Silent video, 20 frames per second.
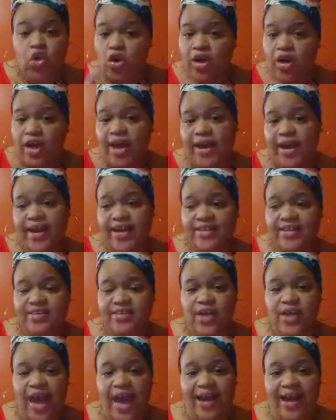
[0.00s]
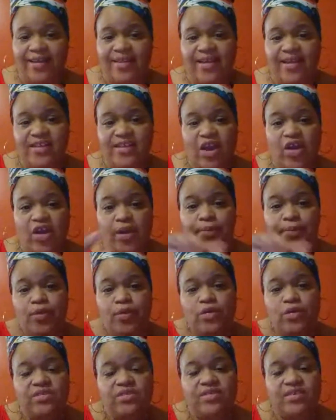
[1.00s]
Torah gets to act as our
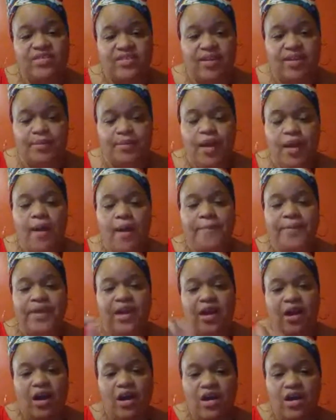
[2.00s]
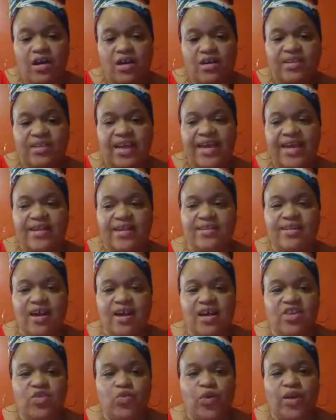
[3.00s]
immune system because
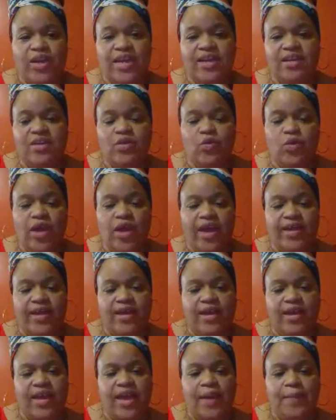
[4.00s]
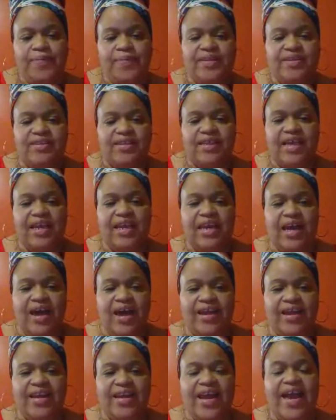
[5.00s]
it does what it keeps us
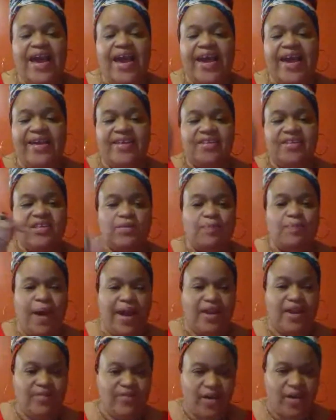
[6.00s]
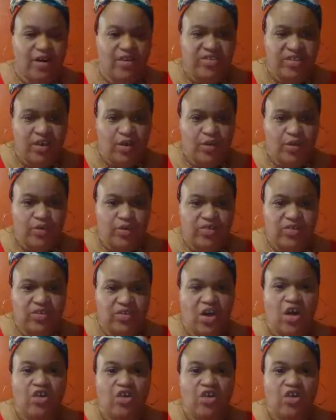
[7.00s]
in line in spite of ourselves.